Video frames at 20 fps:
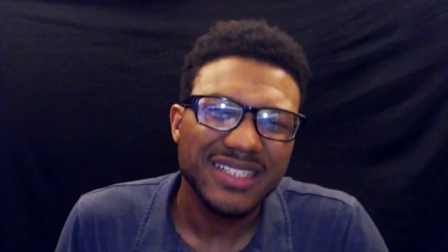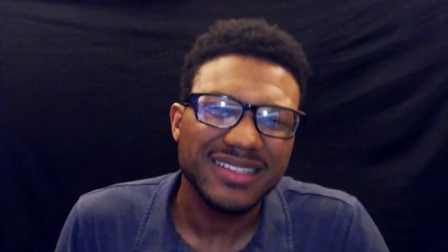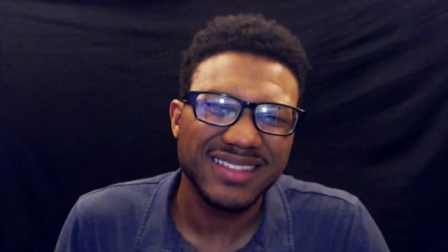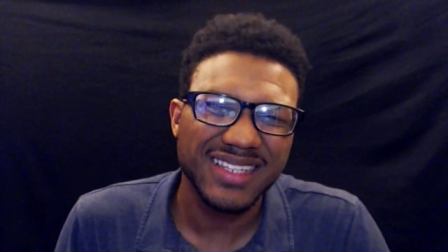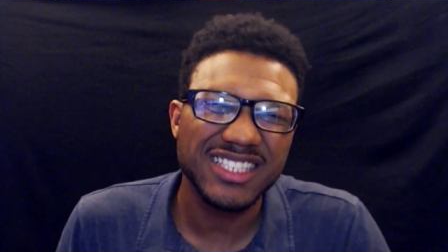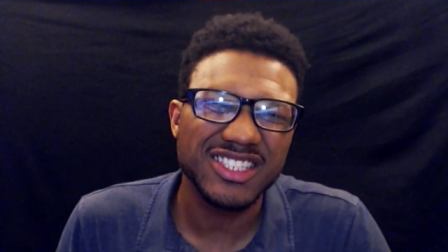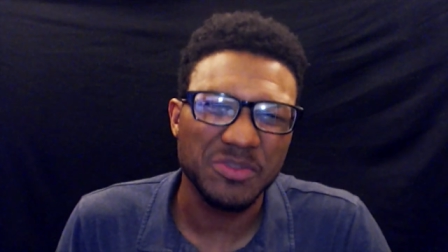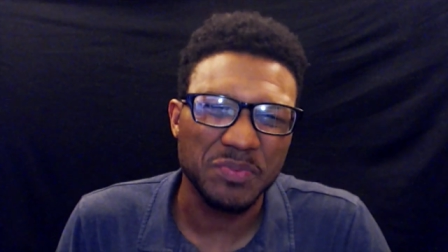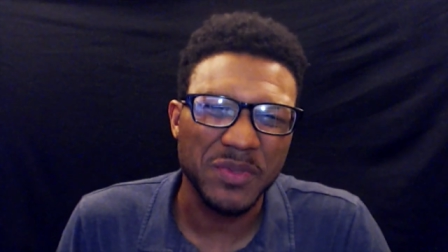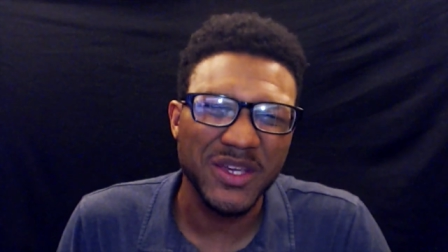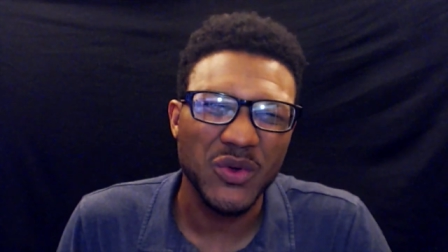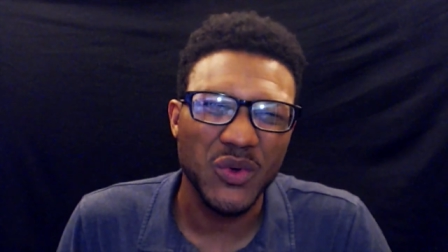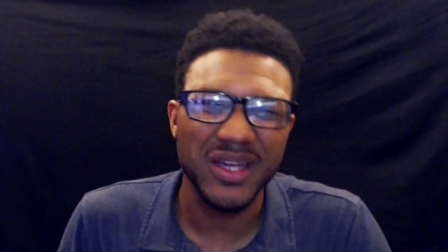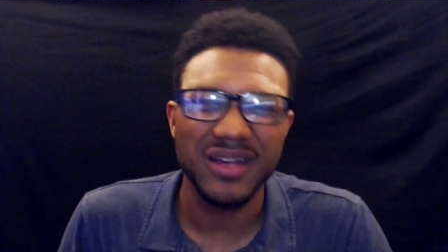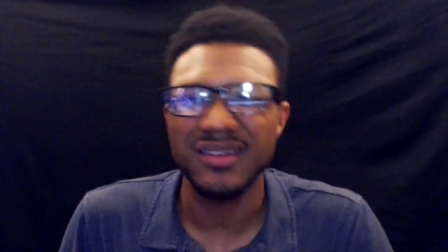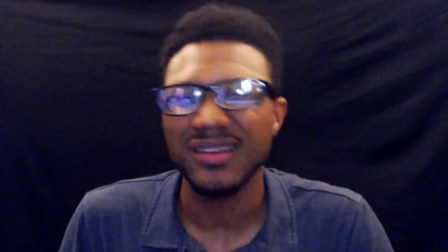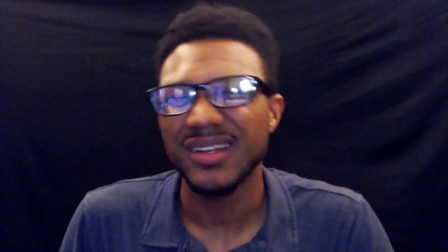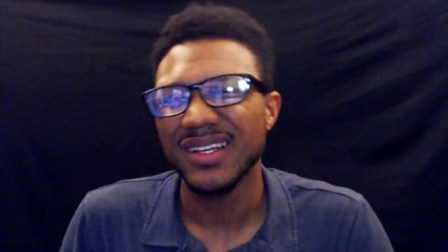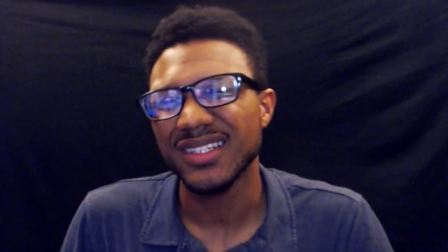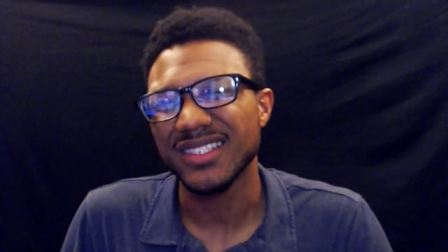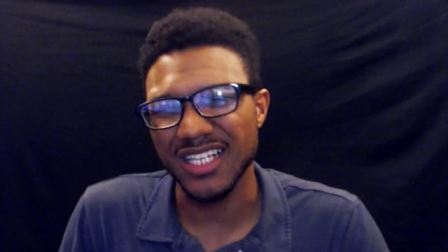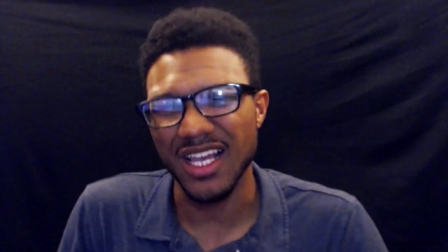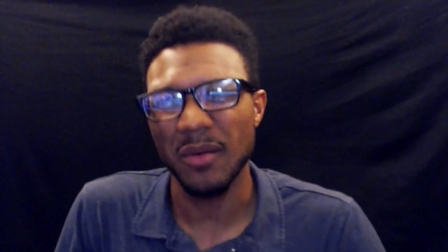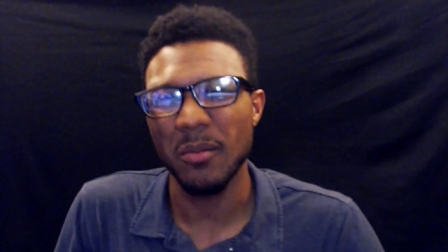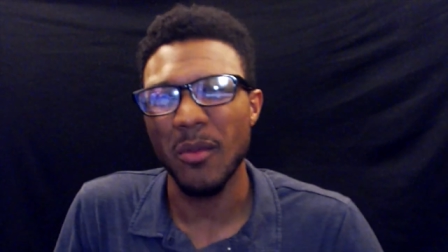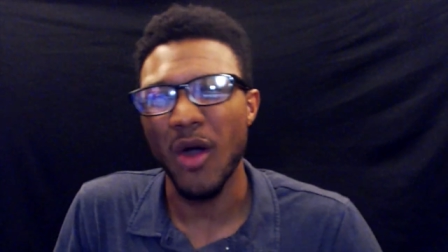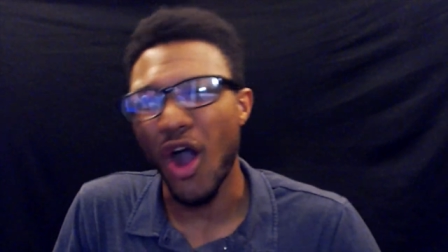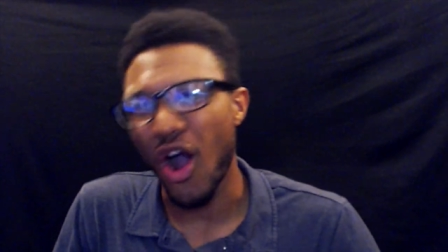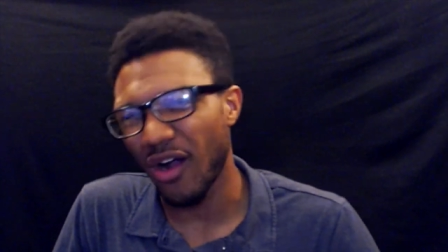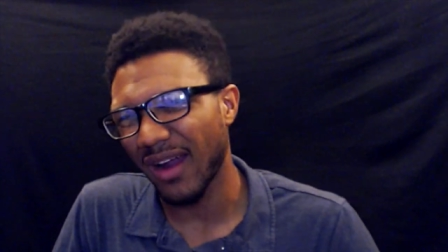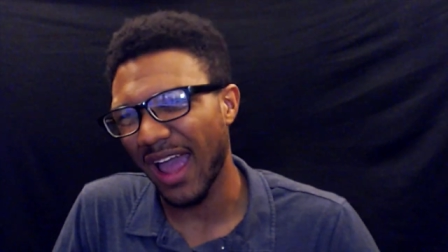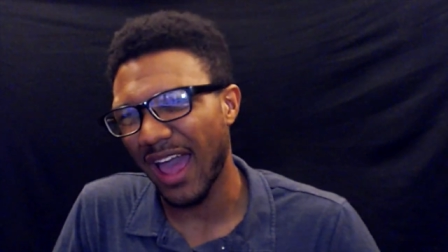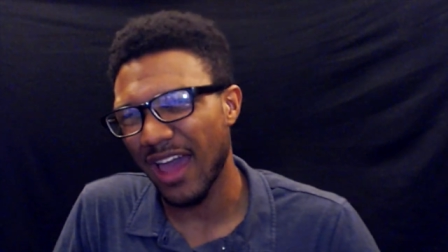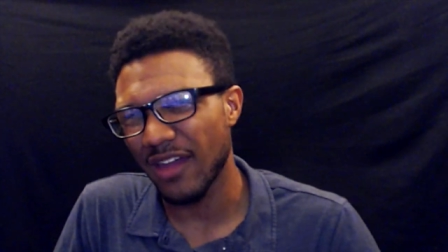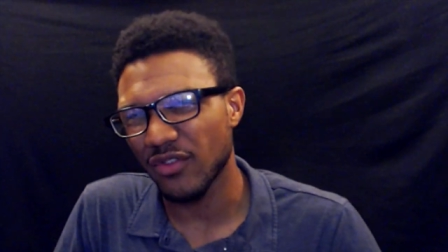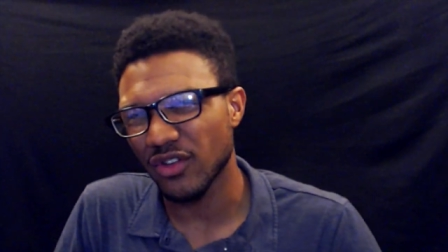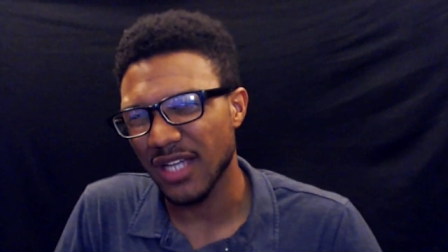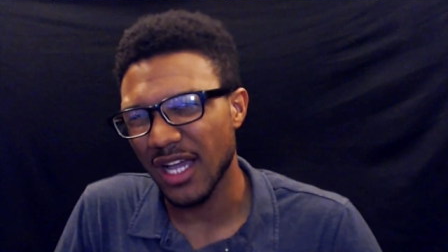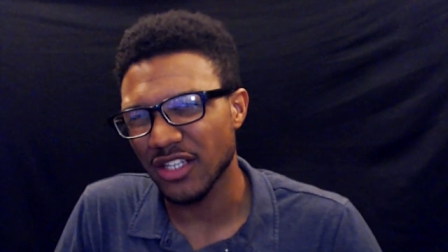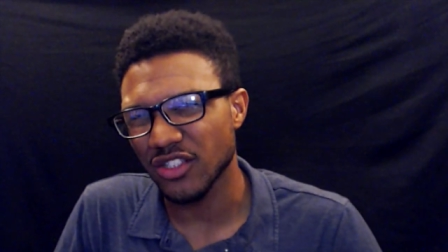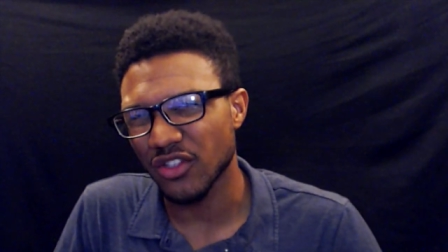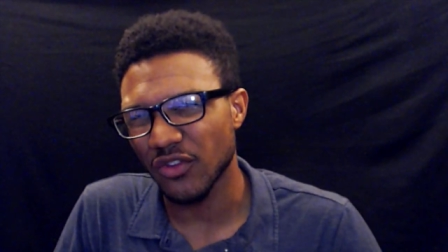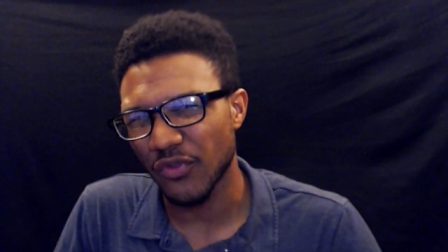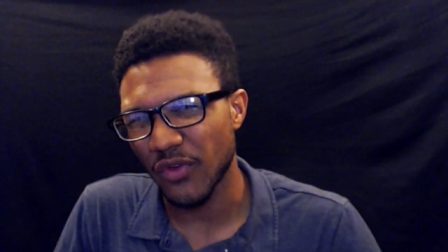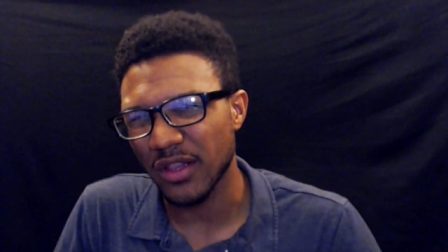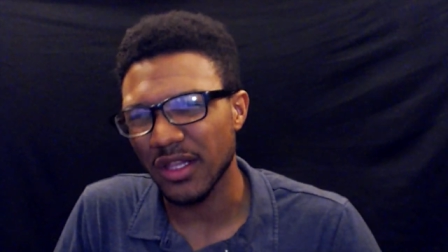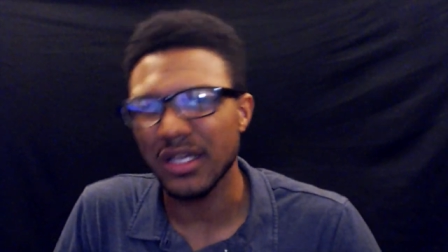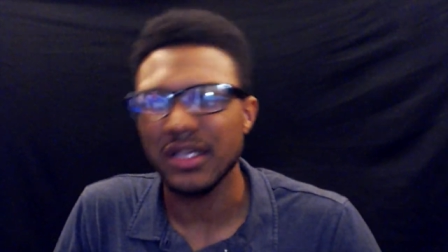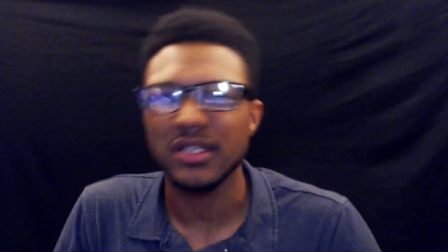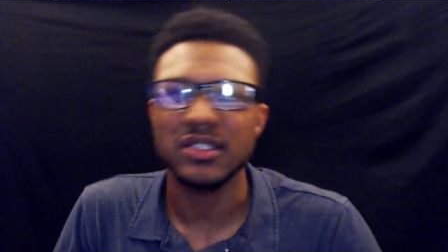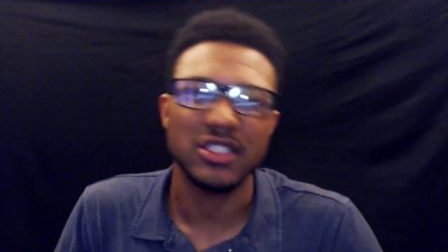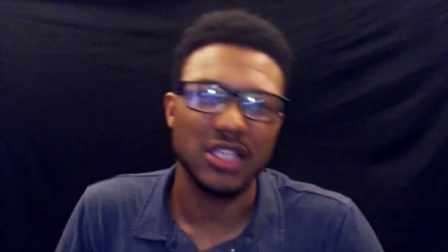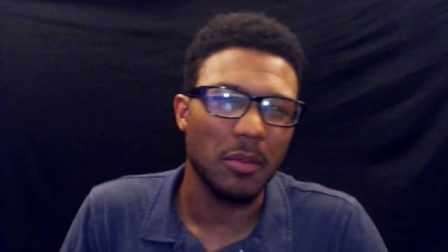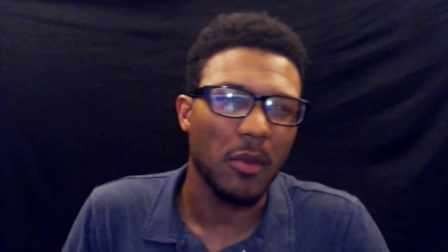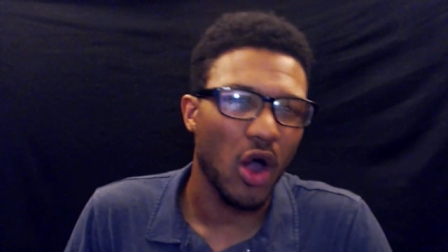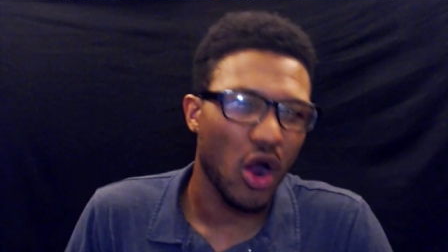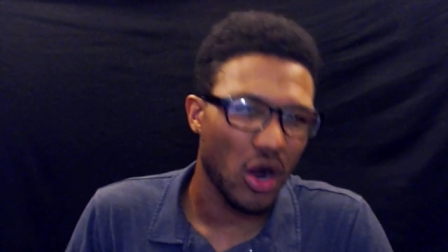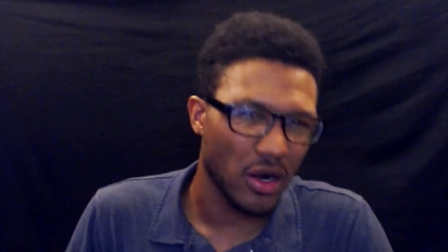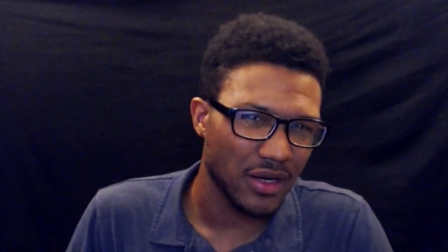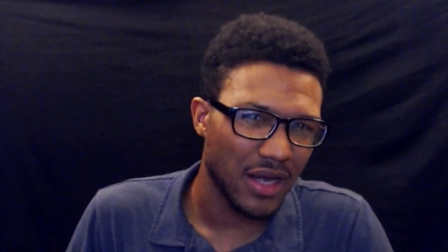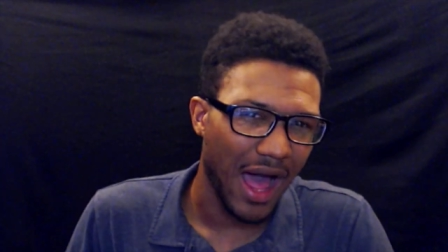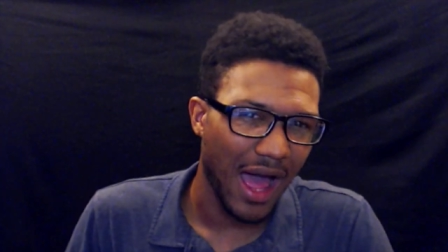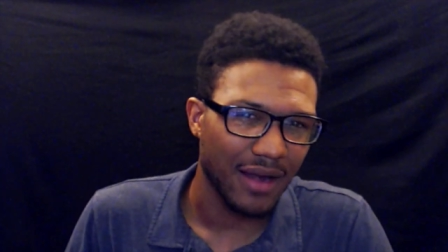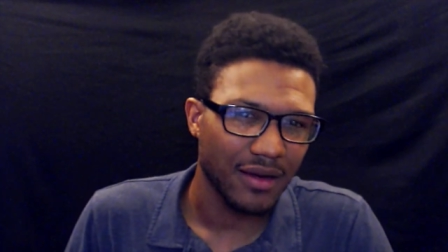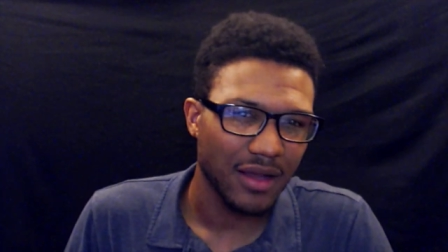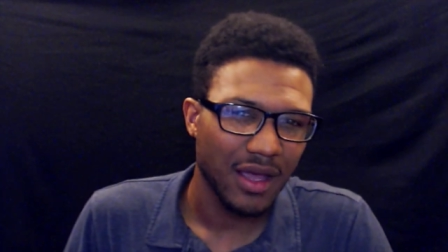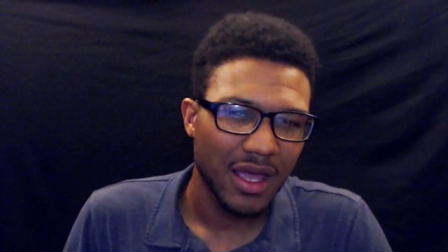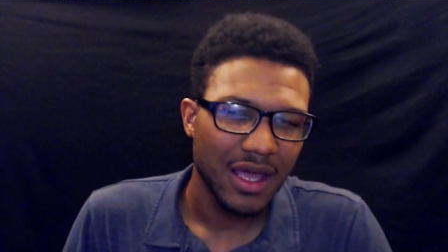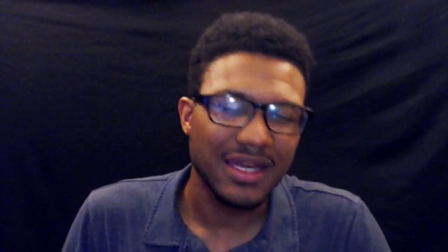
let's just be real, some are advertiser friendly, some are not.